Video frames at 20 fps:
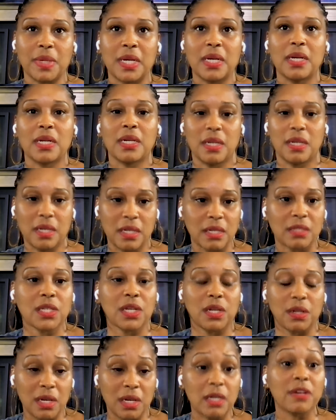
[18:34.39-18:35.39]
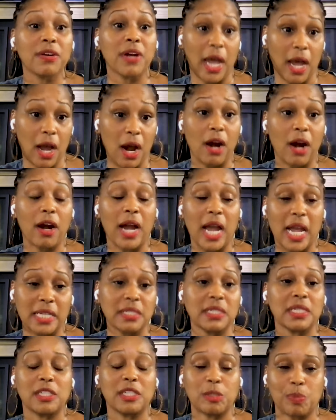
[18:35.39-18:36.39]
look to, look at her as
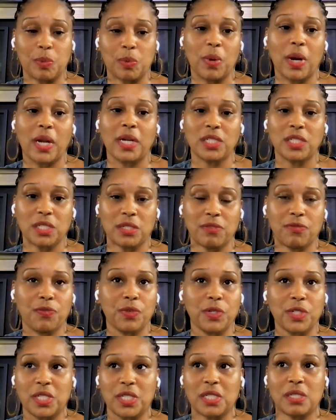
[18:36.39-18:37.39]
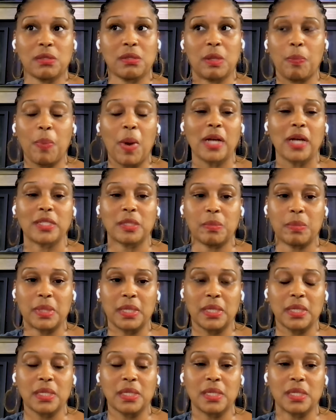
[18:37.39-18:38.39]
inspiration for just the
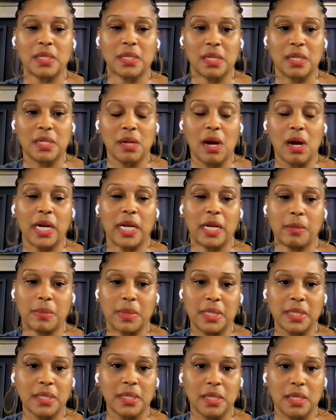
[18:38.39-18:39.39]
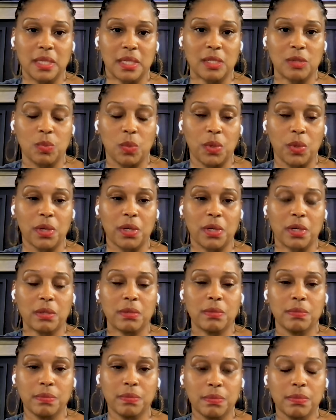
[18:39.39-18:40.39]
possibilities that are endless in this world.
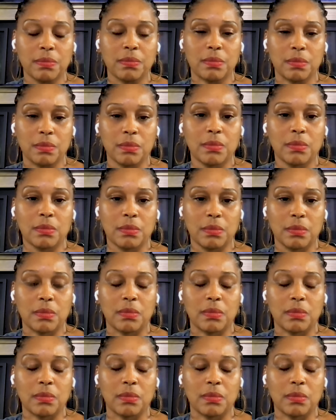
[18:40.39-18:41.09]
She